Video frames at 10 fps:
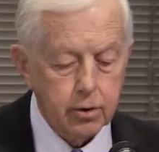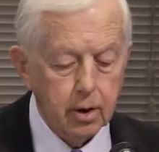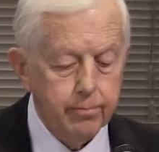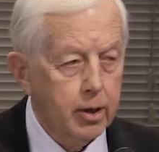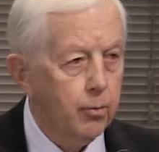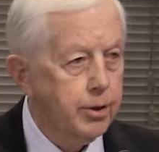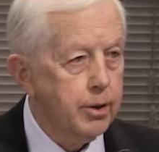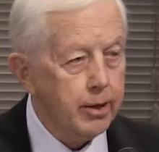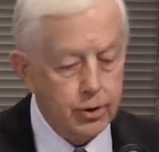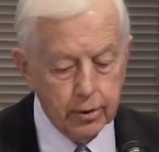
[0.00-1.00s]
there have been
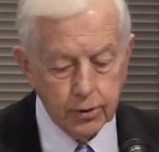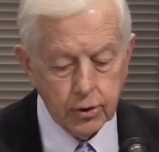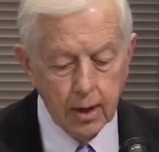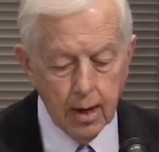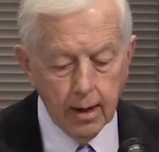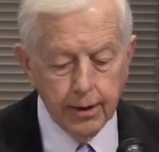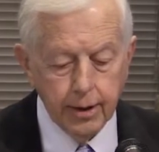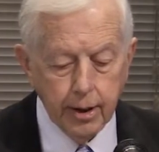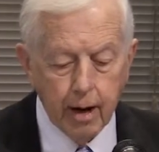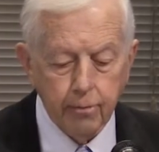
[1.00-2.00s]
reductions in the
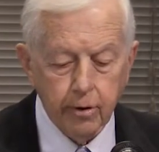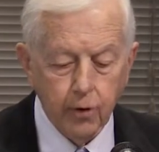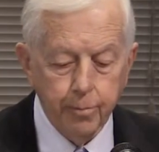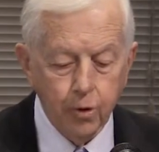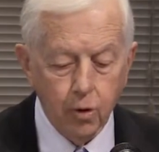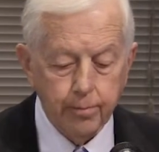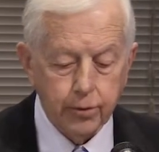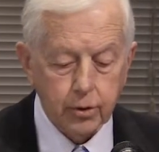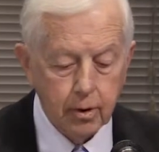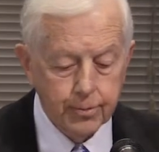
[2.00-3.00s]
number of opioid
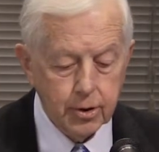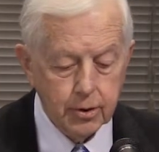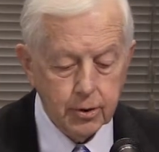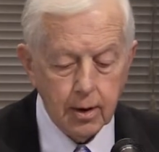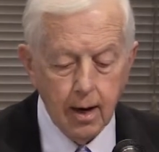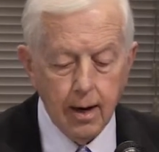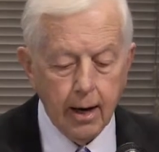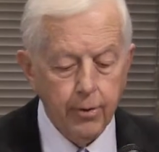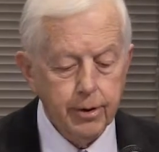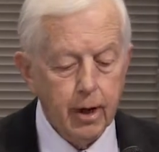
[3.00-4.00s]
prescriptions
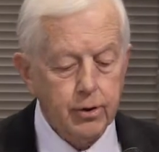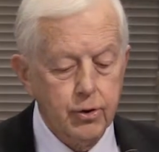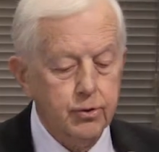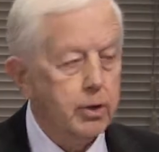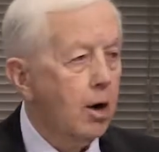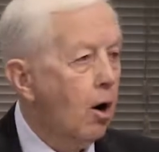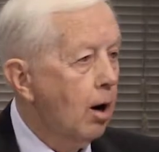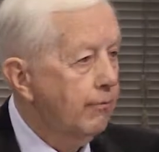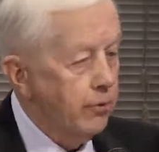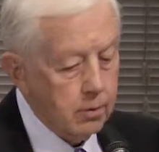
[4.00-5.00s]
and reductions in
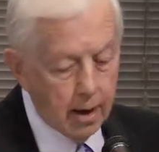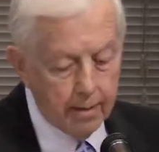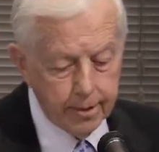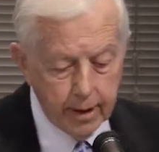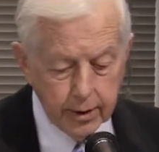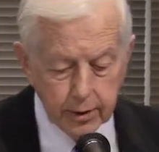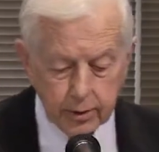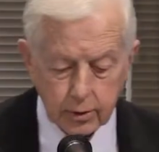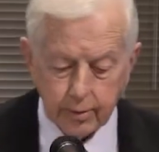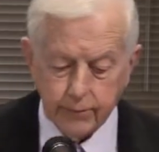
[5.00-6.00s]
harmful
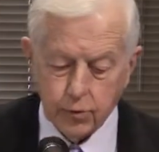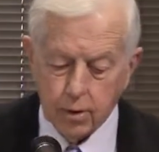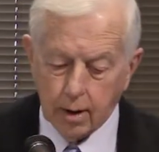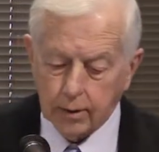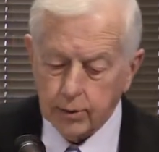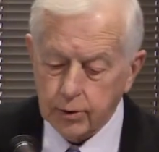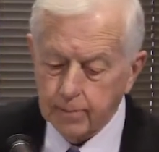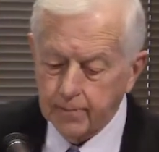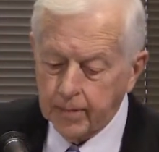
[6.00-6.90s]
combinations of drugs.